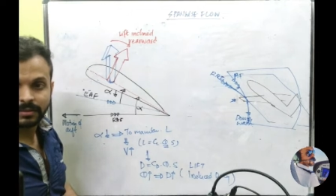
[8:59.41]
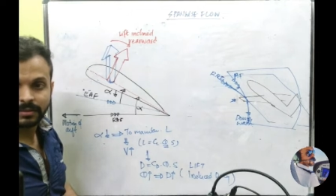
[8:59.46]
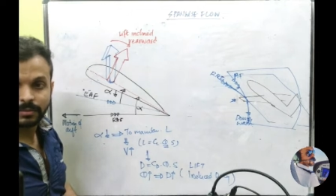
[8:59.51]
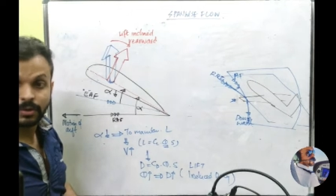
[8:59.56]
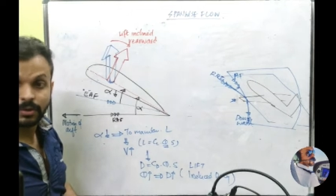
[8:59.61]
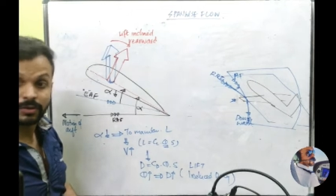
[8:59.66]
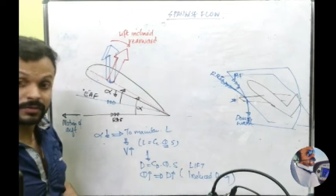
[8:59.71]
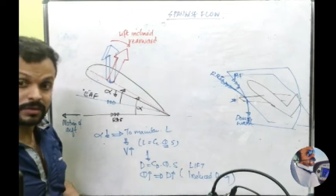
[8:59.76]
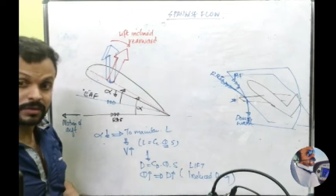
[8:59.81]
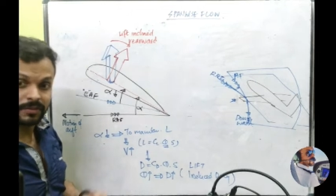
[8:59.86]

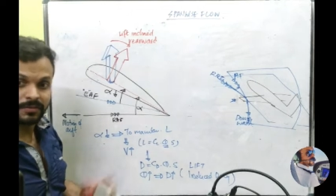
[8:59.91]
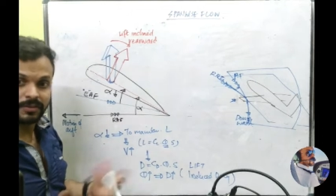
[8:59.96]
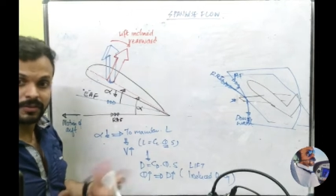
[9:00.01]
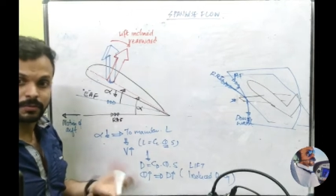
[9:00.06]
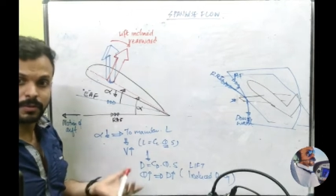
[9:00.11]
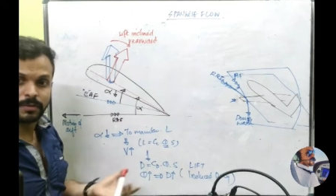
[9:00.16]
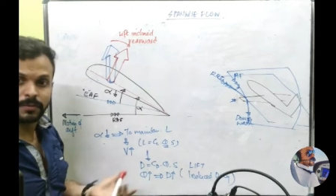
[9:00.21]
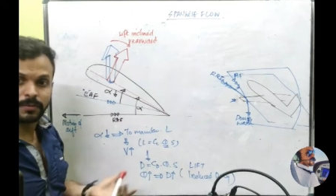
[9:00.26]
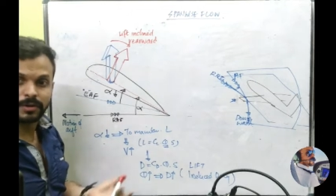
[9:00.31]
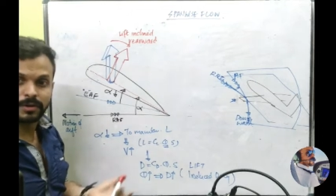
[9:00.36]
Because lift is
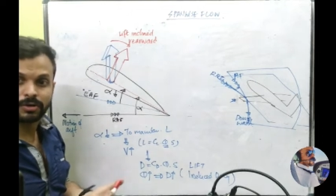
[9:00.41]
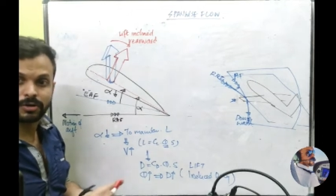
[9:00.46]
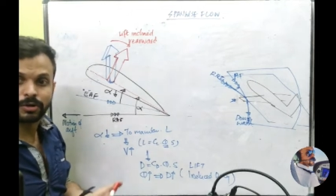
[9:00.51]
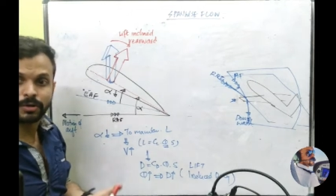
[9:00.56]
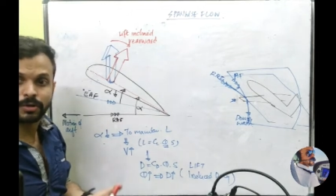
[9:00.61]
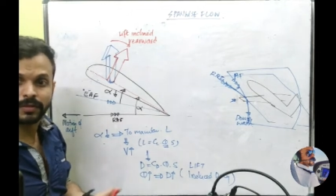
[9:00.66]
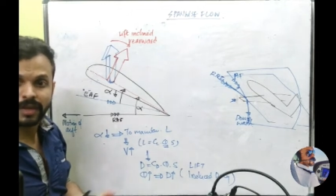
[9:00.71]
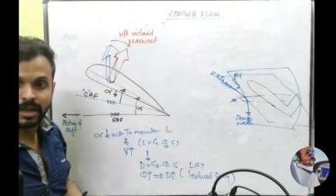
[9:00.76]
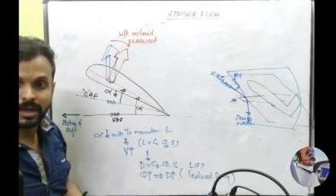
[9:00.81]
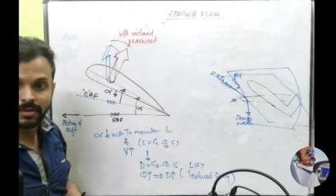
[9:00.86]
perpendicular
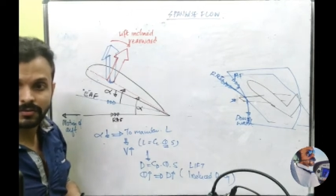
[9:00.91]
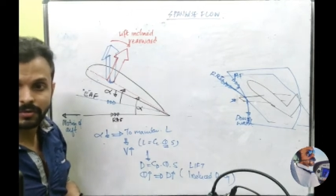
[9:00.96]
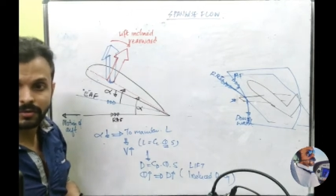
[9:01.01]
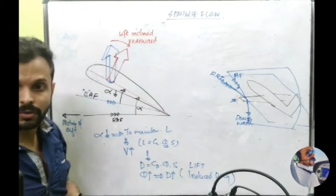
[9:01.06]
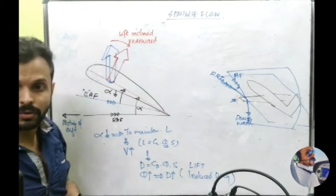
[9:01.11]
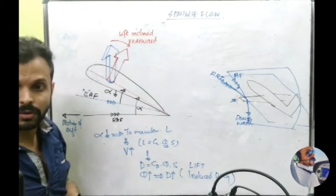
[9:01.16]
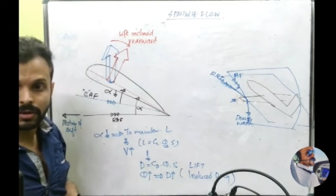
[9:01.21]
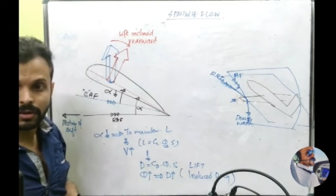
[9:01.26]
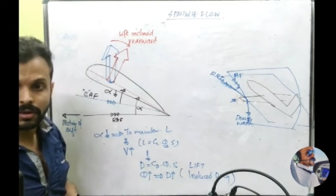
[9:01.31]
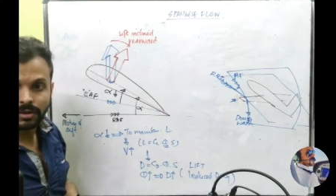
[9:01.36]
to the
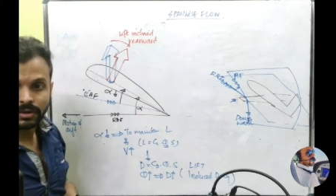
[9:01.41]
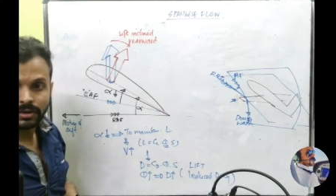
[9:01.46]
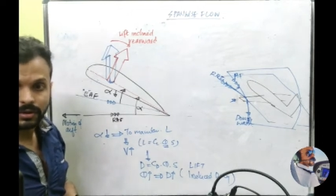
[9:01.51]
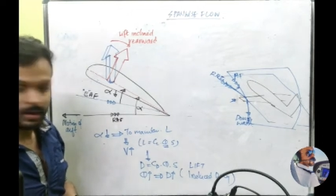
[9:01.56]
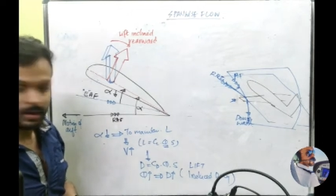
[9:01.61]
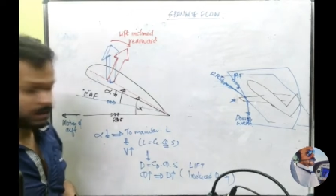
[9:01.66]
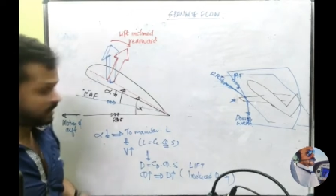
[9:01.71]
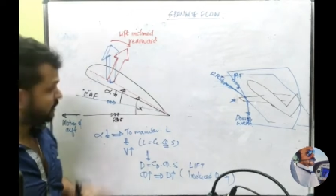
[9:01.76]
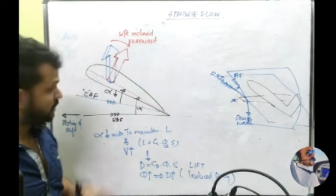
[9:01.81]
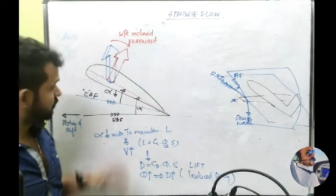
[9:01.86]
airflow.
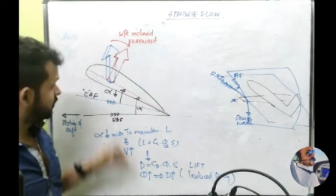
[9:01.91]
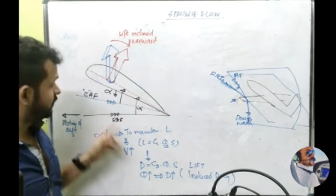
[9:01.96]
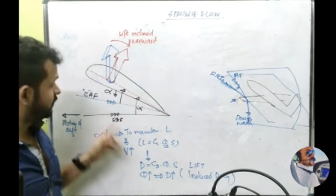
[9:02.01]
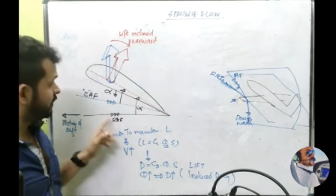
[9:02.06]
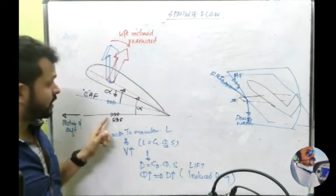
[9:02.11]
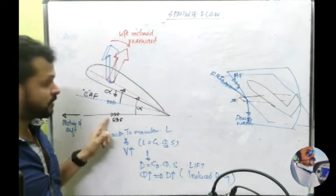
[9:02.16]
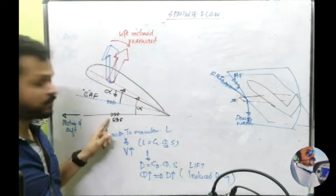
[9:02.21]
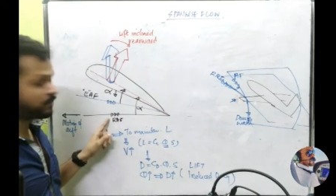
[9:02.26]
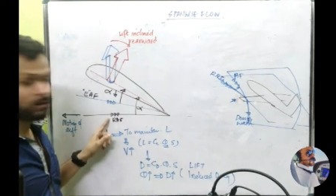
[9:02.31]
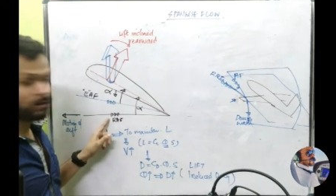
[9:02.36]
Initially the
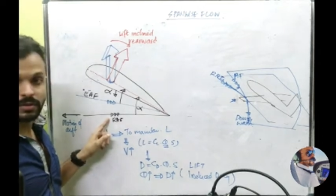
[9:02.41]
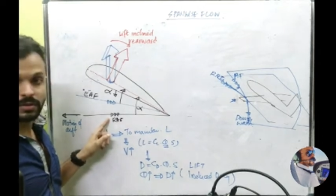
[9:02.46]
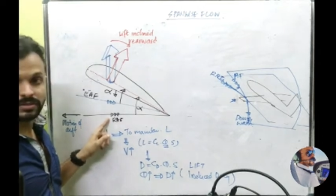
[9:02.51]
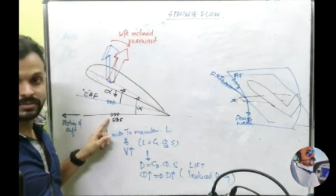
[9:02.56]
airflow was